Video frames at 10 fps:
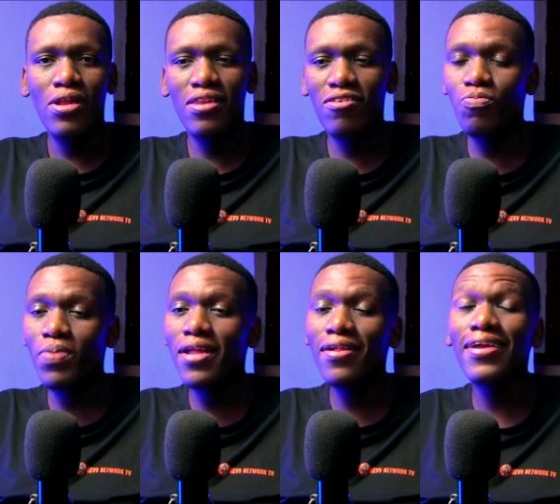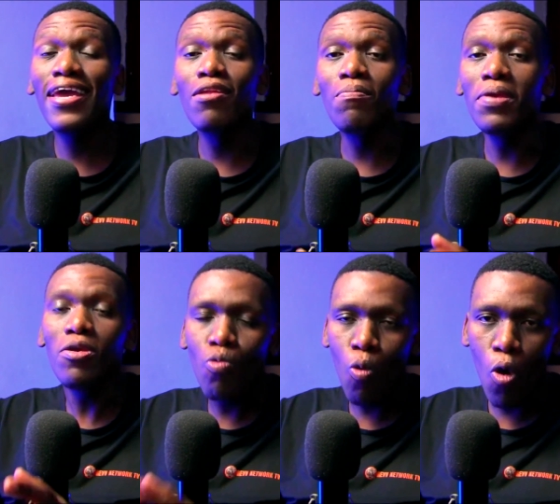this battle can be
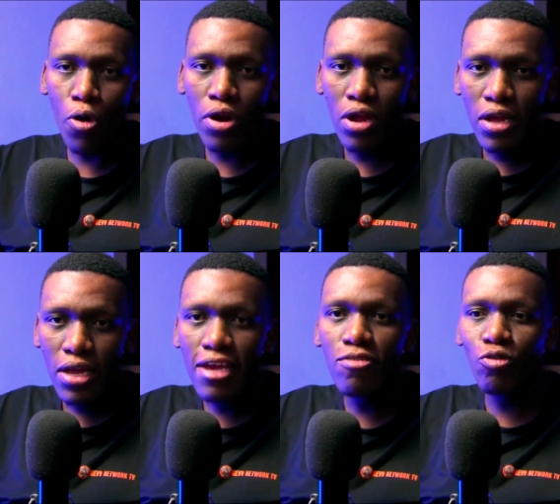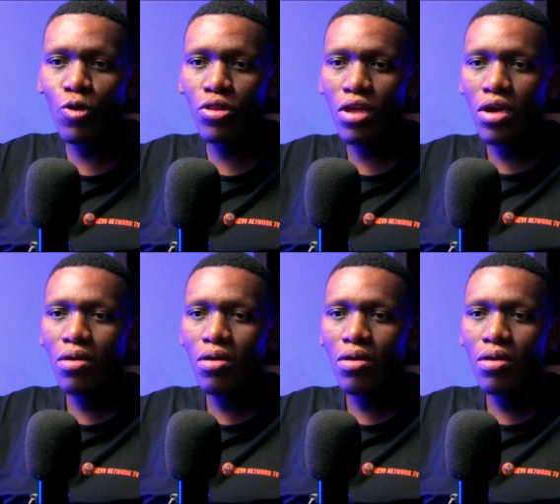won, in short.